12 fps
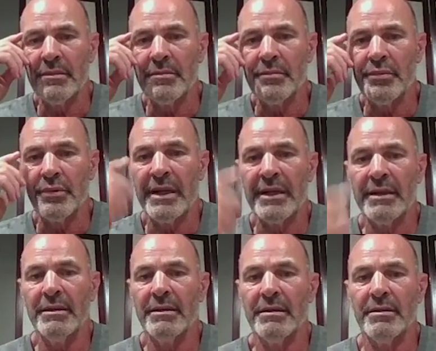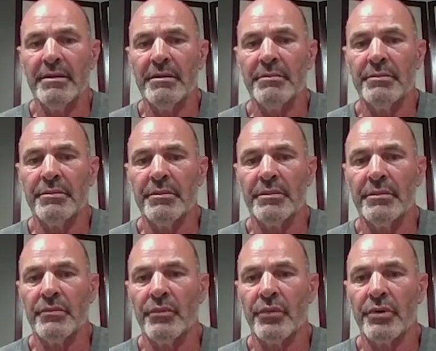brain
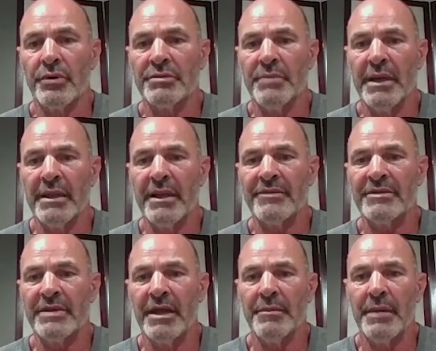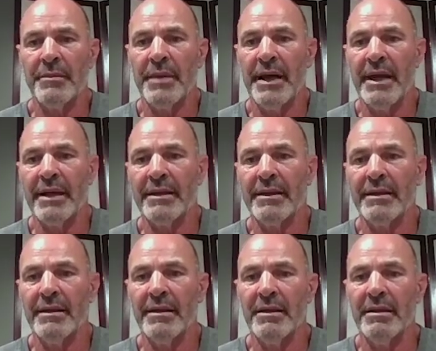works my left side of my body.
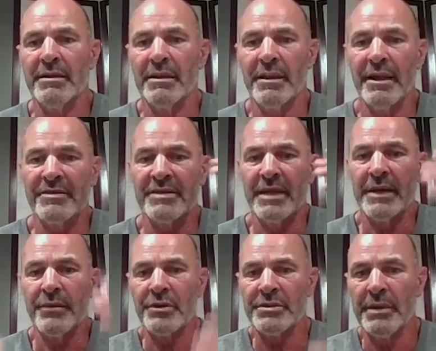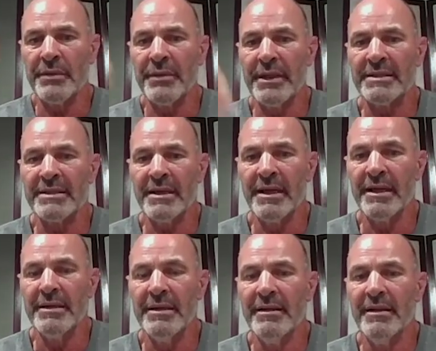Left side works my right side.
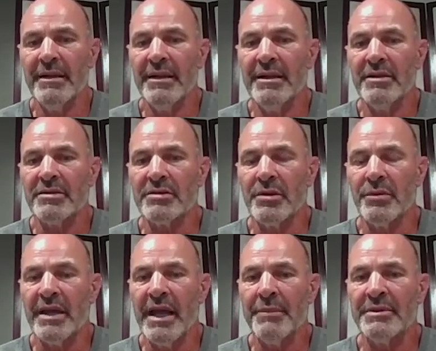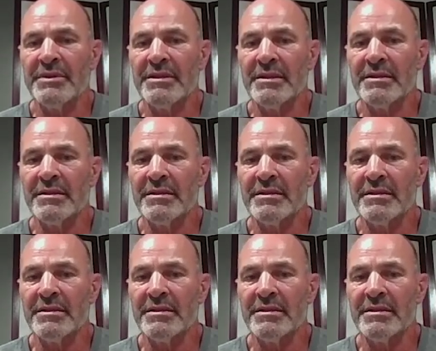So what happens is